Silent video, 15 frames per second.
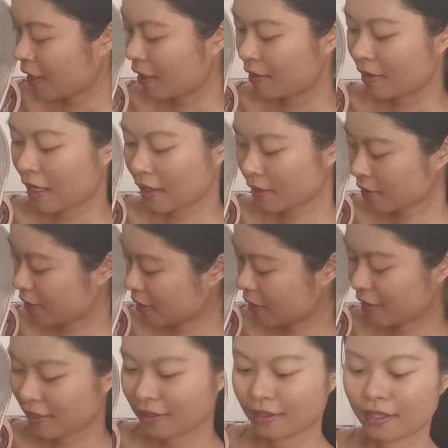And next,
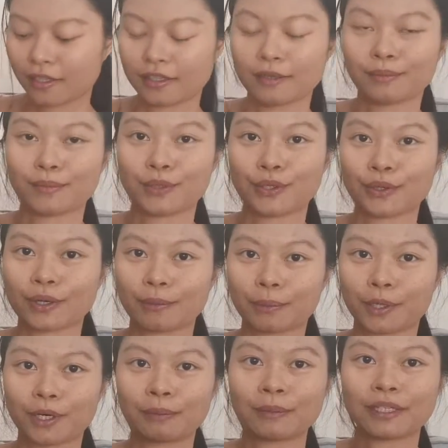in the middle
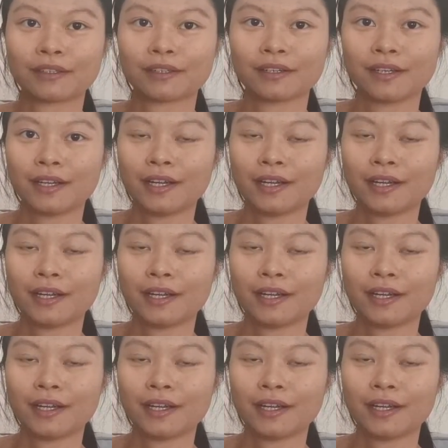compartment,